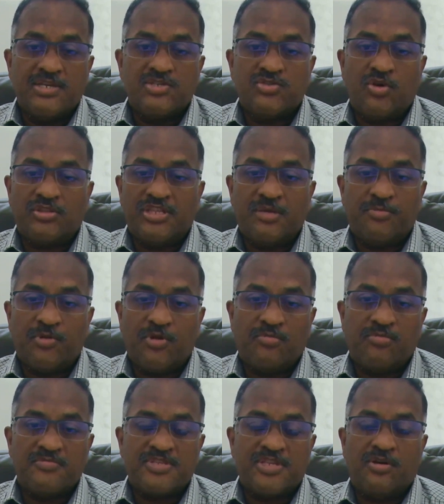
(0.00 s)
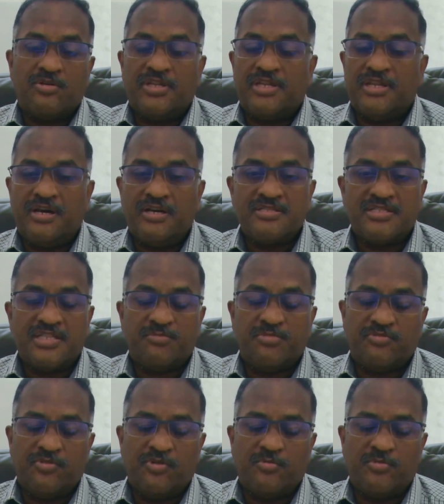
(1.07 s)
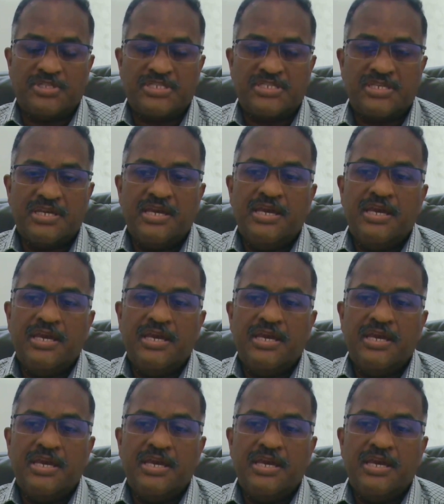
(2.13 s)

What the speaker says: sort their problems out, enhance their performance.